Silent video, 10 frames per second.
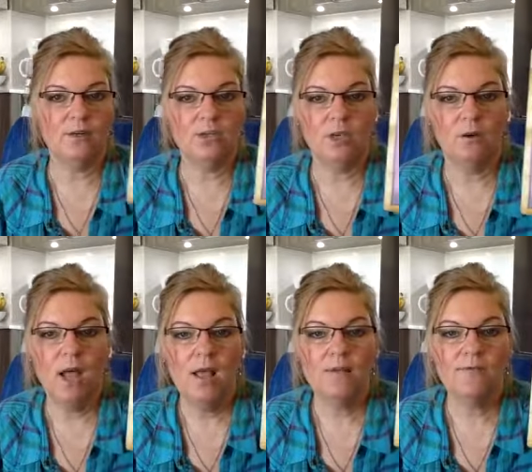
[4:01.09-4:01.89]
So
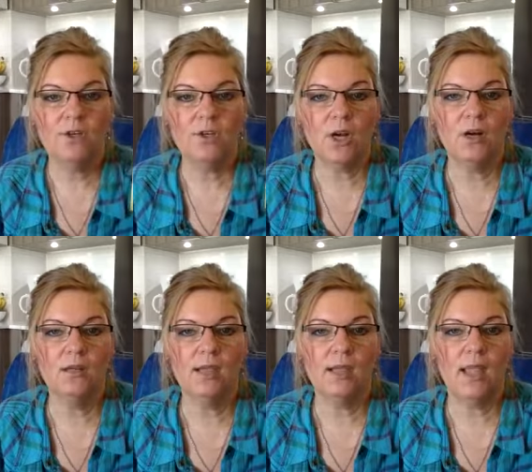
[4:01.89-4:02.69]
the first card
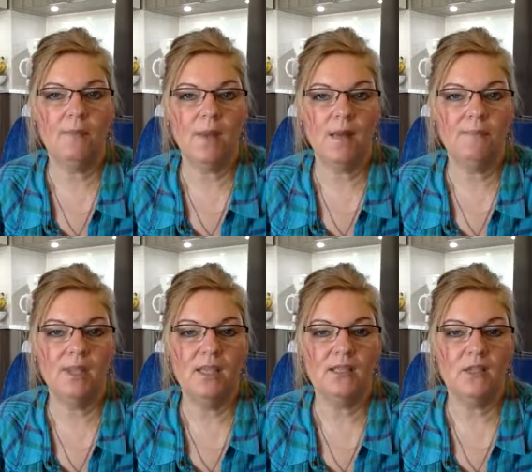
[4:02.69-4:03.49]
that came up
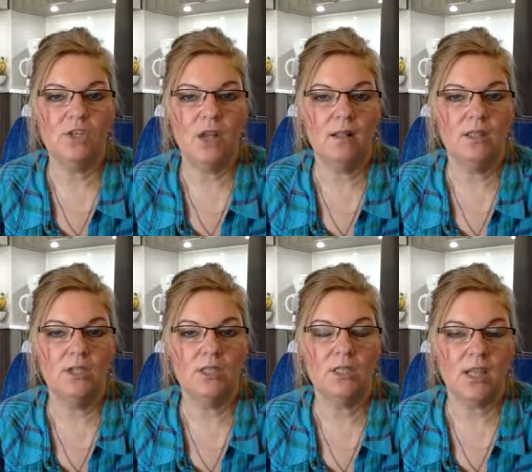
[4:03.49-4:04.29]
is the challenge
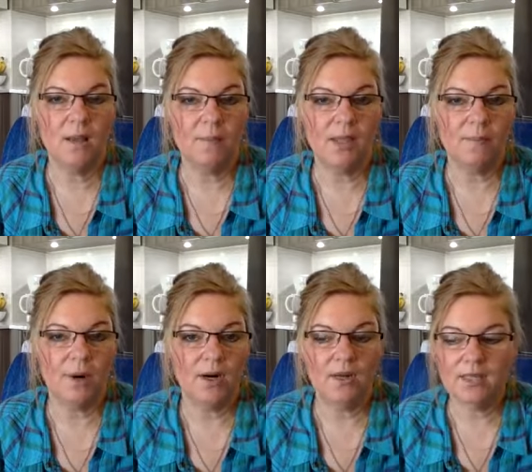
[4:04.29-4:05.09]
is coming
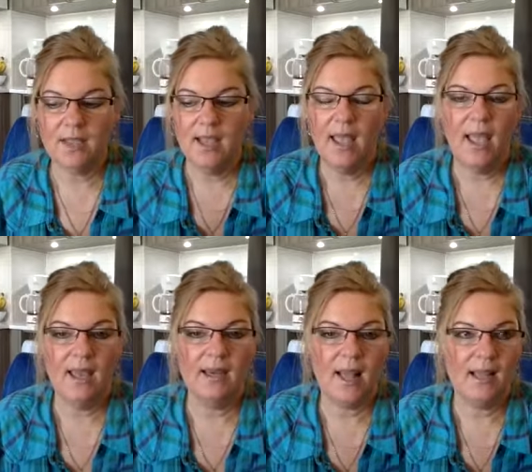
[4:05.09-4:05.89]
apart and
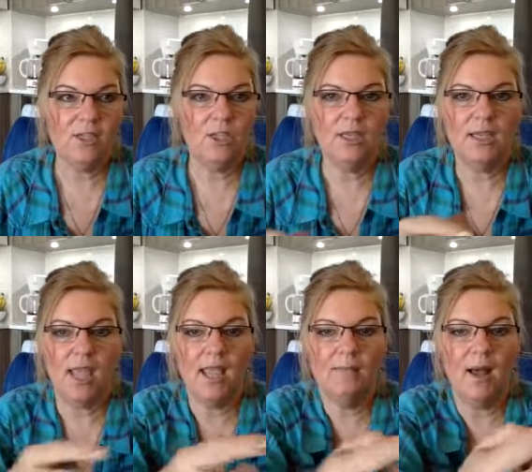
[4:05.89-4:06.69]
it actually
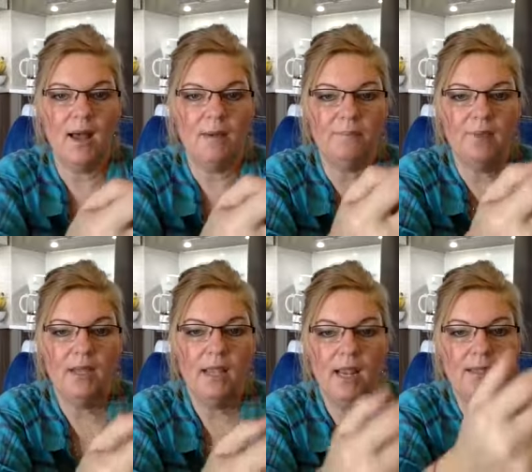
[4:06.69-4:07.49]
came up
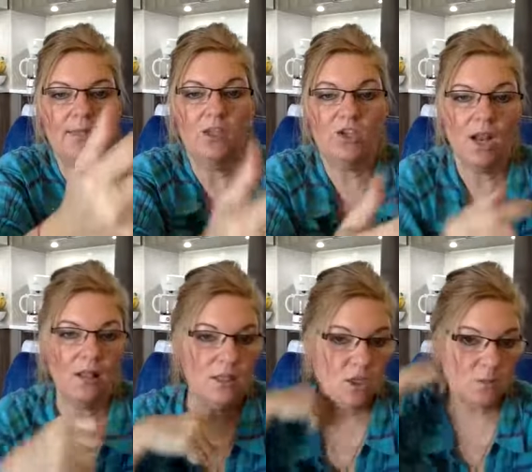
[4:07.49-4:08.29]
in the
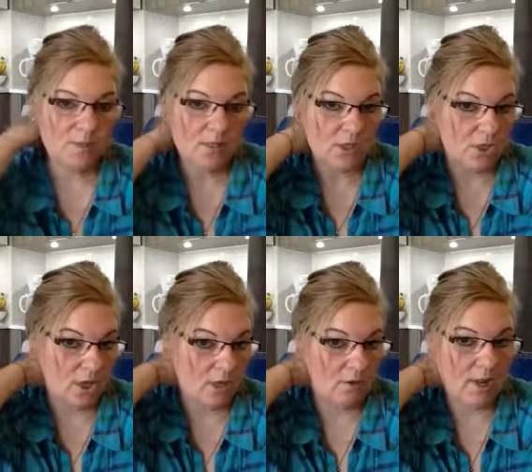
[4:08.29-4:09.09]
challenge
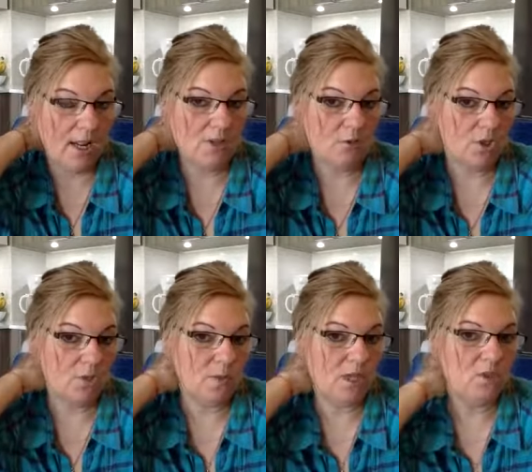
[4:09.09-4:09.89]
position, okay? So which
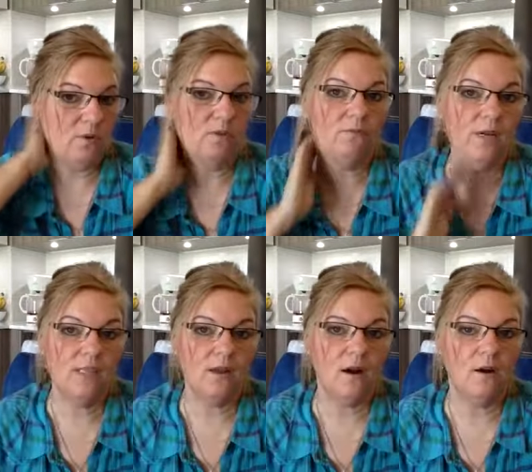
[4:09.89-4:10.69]
means we read
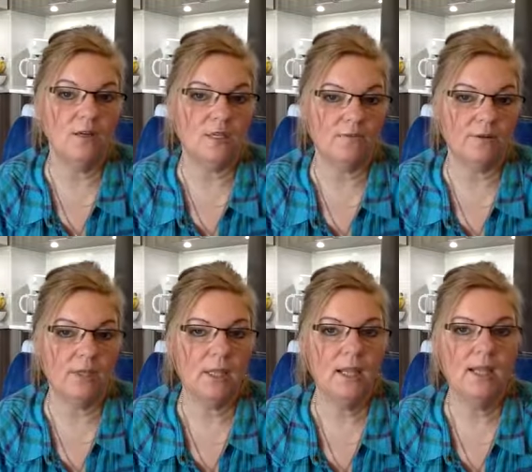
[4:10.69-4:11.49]
the card
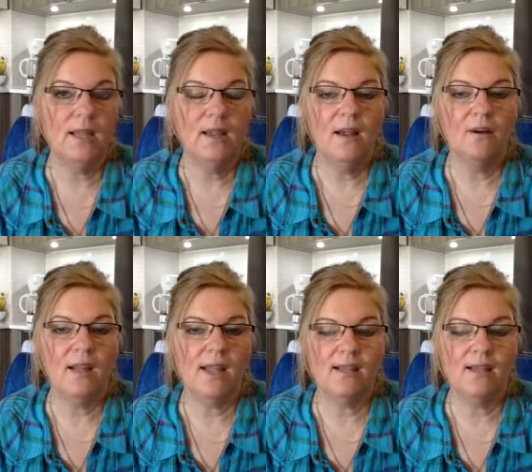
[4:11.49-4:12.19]
differently, okay?